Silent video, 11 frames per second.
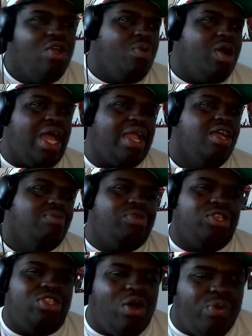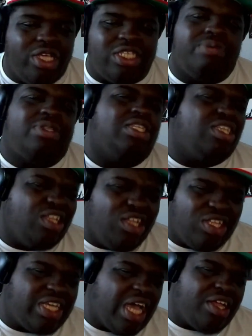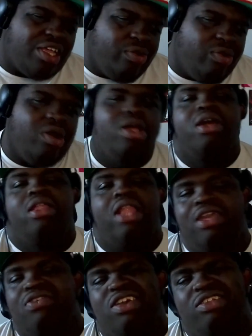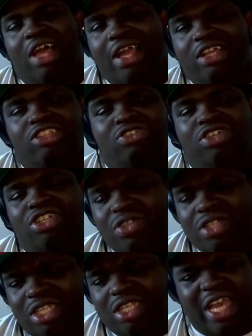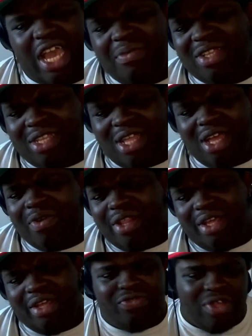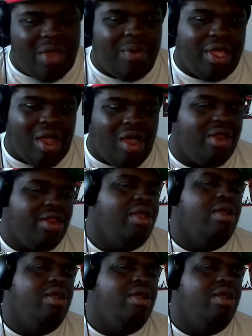Where, like, there's no real substance. It looks kind of cool. Like, you can shoot these in the cameras. It's not really hard.